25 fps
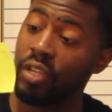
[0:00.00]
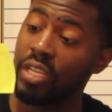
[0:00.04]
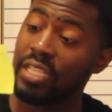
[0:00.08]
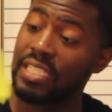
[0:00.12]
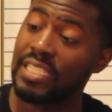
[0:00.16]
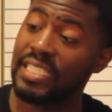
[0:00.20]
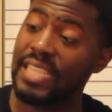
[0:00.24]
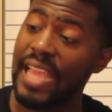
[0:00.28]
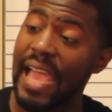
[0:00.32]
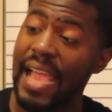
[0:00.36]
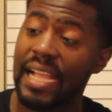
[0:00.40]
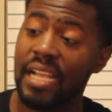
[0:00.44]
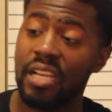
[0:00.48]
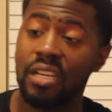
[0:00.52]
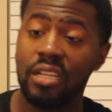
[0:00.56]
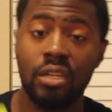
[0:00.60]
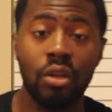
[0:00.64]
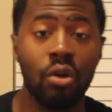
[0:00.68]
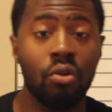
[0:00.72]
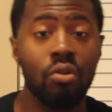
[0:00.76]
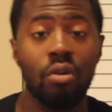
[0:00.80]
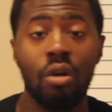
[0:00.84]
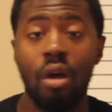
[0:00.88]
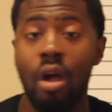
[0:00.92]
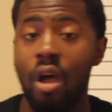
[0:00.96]
stack of
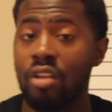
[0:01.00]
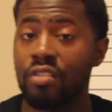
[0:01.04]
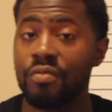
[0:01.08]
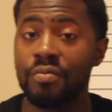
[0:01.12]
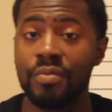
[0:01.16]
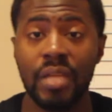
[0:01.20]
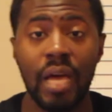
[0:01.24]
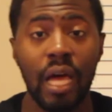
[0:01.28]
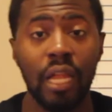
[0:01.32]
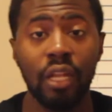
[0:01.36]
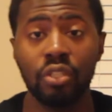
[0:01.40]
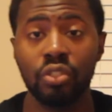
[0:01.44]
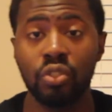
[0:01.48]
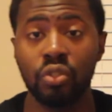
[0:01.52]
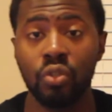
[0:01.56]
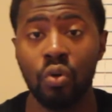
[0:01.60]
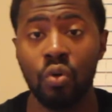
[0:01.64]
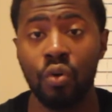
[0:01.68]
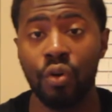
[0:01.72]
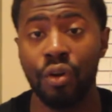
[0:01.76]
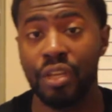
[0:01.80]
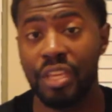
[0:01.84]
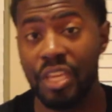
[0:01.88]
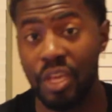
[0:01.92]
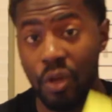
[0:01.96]
note cards from Dollar
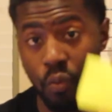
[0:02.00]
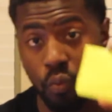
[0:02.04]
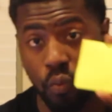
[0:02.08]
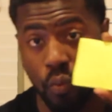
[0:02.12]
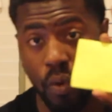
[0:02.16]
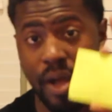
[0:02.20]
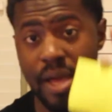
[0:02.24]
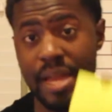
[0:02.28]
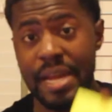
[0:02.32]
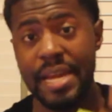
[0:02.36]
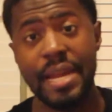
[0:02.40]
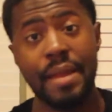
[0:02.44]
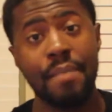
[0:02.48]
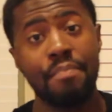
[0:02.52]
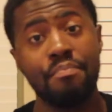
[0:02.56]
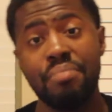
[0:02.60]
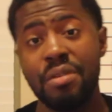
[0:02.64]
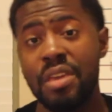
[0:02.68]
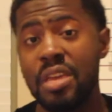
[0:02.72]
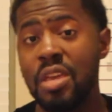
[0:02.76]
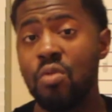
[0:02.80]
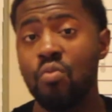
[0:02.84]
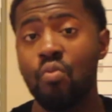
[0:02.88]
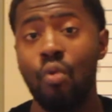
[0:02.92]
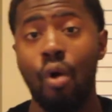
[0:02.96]
Store, get one and a
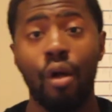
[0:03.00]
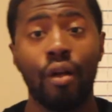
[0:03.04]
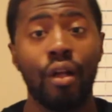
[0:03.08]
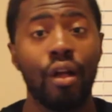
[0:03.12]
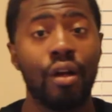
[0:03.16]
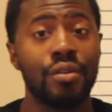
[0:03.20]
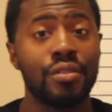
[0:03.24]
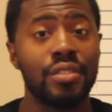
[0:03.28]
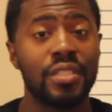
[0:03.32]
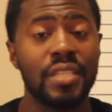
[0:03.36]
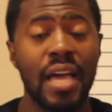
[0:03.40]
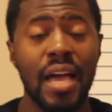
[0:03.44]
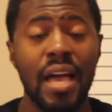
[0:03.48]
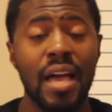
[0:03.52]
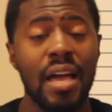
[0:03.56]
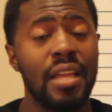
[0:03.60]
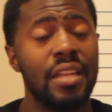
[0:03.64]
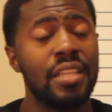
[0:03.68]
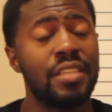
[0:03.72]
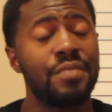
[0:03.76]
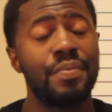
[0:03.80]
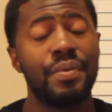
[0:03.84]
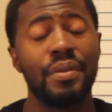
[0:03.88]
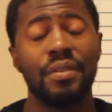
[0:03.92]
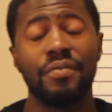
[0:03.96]
pen, walk outside.
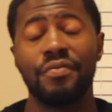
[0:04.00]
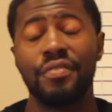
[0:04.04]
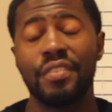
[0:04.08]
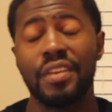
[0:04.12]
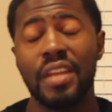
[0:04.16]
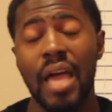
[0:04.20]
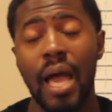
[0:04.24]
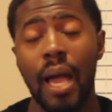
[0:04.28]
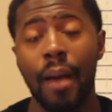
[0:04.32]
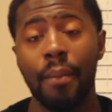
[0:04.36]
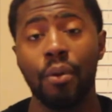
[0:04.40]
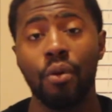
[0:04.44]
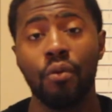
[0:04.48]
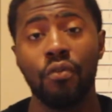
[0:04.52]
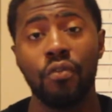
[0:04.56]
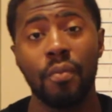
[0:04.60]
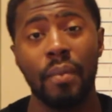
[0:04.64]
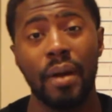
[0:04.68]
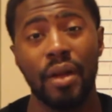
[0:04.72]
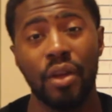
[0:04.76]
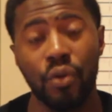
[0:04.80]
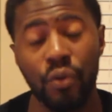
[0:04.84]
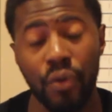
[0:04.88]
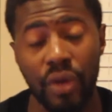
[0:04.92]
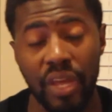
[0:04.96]
It's been phenomenal for
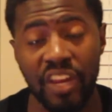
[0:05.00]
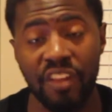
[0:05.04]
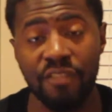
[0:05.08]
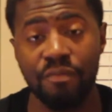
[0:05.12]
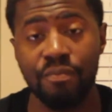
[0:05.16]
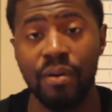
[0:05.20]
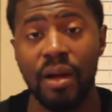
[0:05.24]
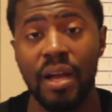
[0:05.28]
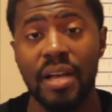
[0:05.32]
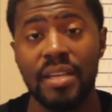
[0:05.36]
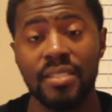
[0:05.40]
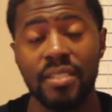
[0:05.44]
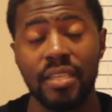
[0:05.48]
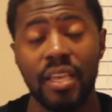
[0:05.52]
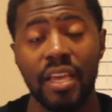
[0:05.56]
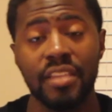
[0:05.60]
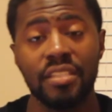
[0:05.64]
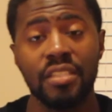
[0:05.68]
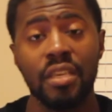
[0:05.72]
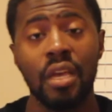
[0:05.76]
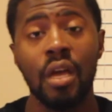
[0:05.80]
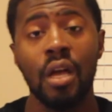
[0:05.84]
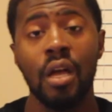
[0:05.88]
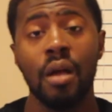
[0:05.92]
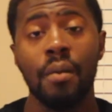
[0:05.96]
my creative
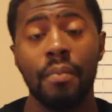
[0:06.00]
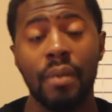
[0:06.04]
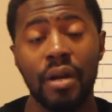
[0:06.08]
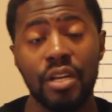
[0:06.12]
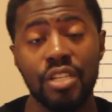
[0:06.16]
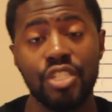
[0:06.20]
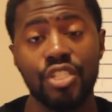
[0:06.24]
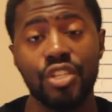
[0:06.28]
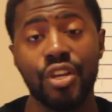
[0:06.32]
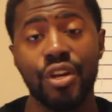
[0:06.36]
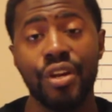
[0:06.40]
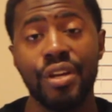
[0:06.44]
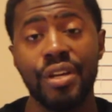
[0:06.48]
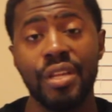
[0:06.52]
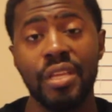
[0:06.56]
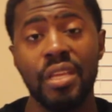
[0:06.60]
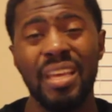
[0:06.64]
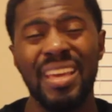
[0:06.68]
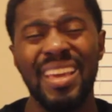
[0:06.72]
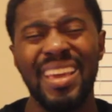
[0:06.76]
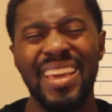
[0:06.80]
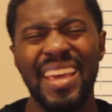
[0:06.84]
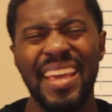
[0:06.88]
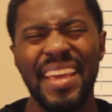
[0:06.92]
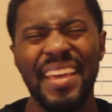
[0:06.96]
process, my
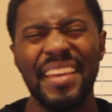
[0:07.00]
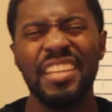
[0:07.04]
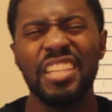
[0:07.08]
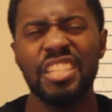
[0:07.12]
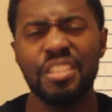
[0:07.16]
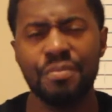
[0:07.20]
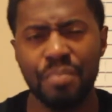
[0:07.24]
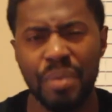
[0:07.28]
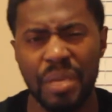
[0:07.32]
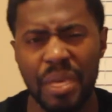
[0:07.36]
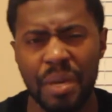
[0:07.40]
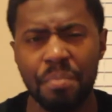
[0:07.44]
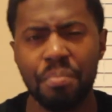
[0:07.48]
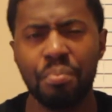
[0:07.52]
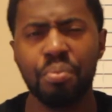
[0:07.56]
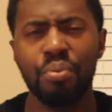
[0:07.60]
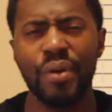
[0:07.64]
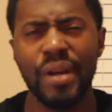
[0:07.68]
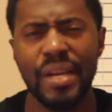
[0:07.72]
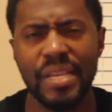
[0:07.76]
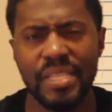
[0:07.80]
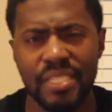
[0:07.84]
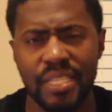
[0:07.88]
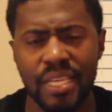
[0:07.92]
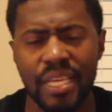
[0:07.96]
journey, and just being
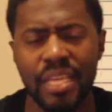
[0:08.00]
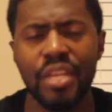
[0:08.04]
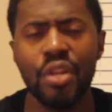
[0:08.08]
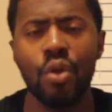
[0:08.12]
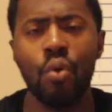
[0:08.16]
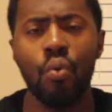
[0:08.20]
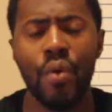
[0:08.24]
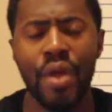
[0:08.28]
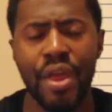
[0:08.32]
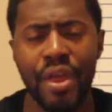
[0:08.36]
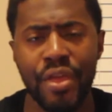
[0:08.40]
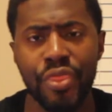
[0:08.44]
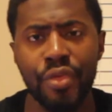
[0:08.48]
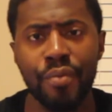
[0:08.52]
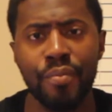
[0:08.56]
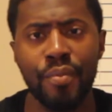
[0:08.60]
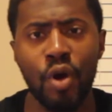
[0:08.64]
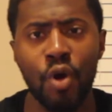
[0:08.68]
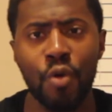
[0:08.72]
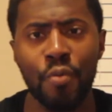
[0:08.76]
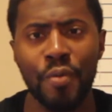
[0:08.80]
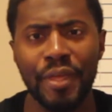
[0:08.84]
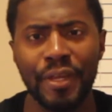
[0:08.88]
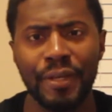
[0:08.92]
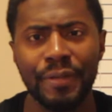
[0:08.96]
present and aware in the
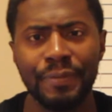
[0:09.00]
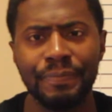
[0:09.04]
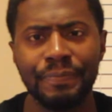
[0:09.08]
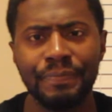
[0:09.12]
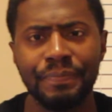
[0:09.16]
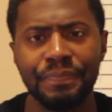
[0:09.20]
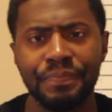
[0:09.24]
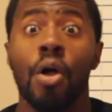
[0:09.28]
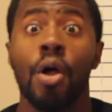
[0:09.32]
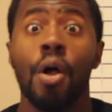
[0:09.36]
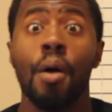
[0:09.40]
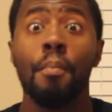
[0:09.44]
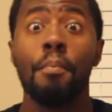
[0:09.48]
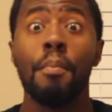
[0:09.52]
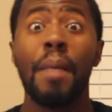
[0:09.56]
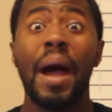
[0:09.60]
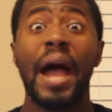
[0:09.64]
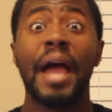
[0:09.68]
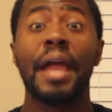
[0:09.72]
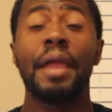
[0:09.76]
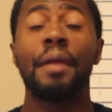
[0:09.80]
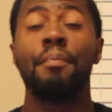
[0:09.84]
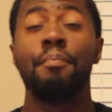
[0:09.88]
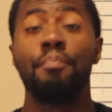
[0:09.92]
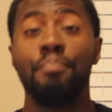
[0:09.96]
moment.
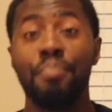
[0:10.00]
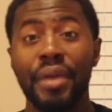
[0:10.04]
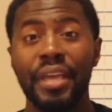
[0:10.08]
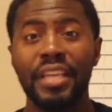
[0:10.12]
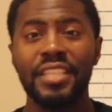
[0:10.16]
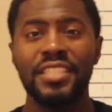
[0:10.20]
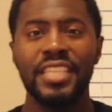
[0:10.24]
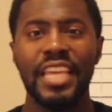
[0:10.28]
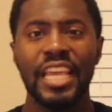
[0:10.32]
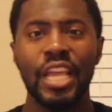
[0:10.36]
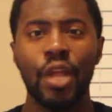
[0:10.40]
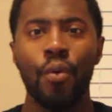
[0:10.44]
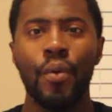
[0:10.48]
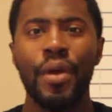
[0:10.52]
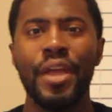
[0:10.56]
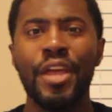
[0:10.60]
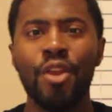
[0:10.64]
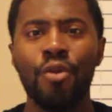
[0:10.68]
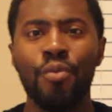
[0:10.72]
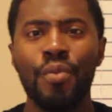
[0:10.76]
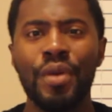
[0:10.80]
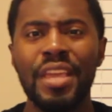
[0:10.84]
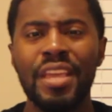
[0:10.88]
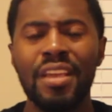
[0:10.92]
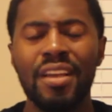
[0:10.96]
My big takeaway of
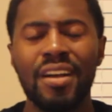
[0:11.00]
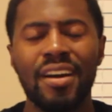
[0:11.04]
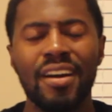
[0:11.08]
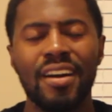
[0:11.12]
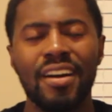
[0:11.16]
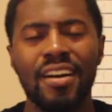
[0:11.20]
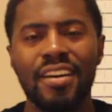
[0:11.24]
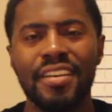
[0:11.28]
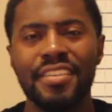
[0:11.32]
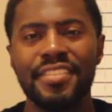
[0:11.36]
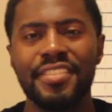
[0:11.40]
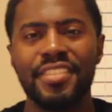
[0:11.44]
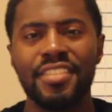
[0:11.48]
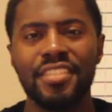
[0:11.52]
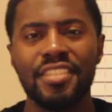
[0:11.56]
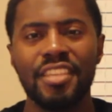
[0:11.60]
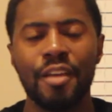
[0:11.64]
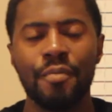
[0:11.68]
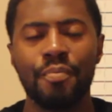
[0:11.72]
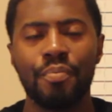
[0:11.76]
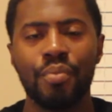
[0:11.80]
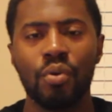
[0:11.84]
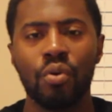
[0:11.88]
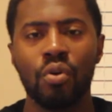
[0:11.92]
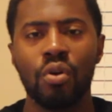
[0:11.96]
the week is
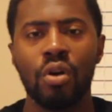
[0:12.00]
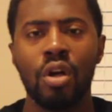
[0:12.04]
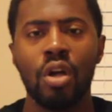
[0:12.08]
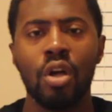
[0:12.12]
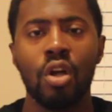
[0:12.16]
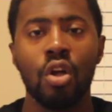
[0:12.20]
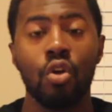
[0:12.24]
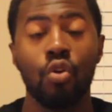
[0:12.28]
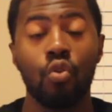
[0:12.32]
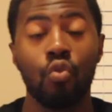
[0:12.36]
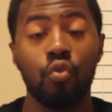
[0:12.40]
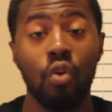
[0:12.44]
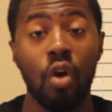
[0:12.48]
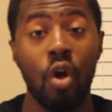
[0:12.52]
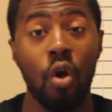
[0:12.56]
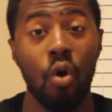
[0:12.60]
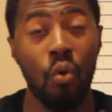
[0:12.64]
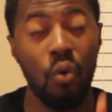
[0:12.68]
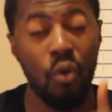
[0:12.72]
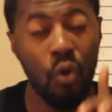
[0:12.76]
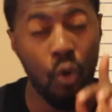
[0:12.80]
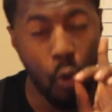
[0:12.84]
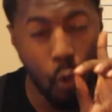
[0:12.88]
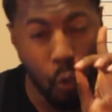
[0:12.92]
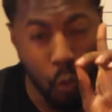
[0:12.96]
simple.
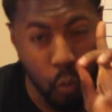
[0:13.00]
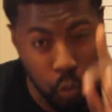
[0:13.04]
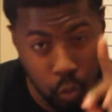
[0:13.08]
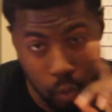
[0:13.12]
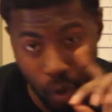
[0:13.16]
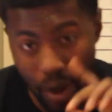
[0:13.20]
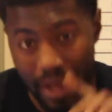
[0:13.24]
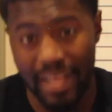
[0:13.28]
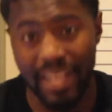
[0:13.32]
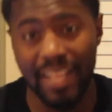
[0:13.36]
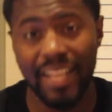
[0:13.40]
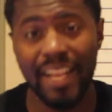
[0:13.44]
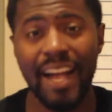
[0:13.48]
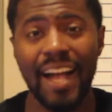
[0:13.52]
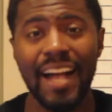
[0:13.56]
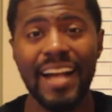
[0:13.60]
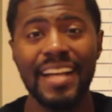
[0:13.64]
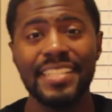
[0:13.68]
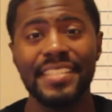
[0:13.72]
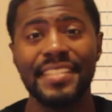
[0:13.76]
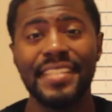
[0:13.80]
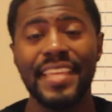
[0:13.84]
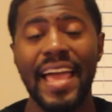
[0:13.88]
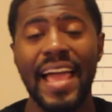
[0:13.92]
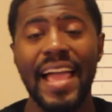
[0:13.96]
Grow one
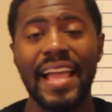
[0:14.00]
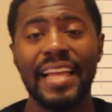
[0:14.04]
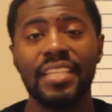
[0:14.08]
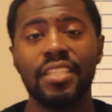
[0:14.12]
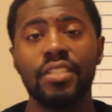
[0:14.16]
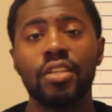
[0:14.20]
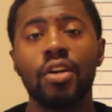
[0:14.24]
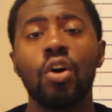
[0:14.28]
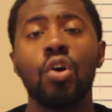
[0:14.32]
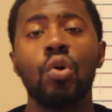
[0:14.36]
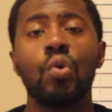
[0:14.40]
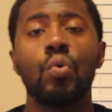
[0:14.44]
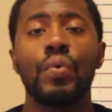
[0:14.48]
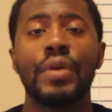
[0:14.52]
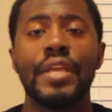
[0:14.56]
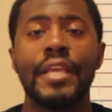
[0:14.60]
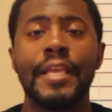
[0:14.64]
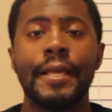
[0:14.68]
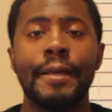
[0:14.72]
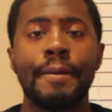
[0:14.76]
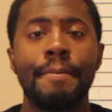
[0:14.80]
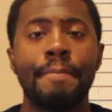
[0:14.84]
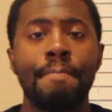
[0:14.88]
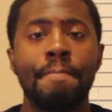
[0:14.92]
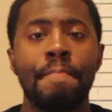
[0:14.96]
contact a week.